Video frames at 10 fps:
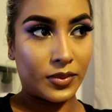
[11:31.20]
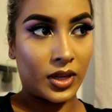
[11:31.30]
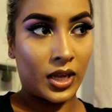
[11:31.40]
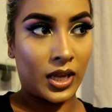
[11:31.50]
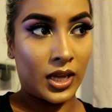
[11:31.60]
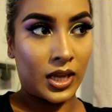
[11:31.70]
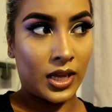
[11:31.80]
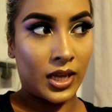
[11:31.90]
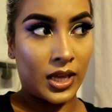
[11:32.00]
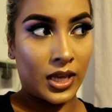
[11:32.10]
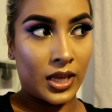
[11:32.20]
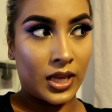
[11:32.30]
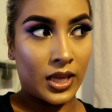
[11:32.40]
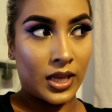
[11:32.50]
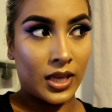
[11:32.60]

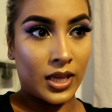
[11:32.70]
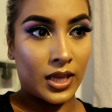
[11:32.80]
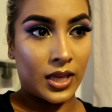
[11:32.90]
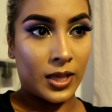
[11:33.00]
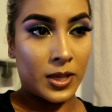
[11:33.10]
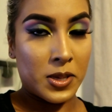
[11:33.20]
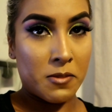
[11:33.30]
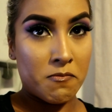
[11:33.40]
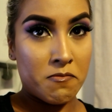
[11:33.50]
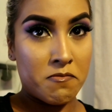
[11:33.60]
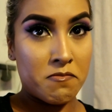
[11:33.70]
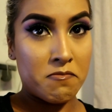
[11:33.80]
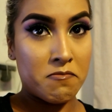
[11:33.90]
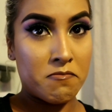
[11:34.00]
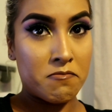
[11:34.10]

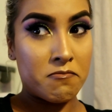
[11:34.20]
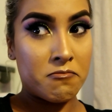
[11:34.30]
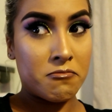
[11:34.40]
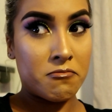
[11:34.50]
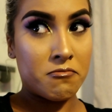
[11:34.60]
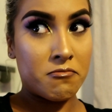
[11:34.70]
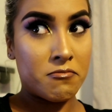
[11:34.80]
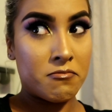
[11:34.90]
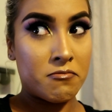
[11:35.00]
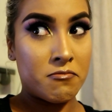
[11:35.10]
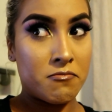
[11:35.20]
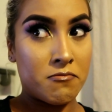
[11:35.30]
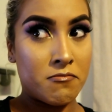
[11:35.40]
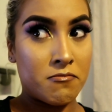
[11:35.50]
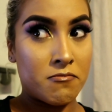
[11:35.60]

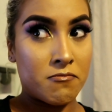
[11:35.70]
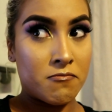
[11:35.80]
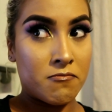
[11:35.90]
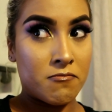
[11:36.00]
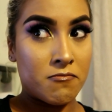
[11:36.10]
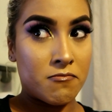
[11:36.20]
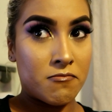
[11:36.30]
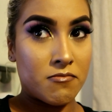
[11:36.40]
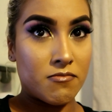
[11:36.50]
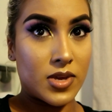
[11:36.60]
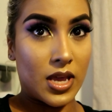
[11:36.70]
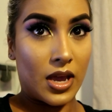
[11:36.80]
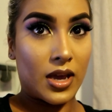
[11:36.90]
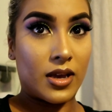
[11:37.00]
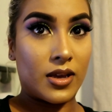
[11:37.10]
(no one is talking)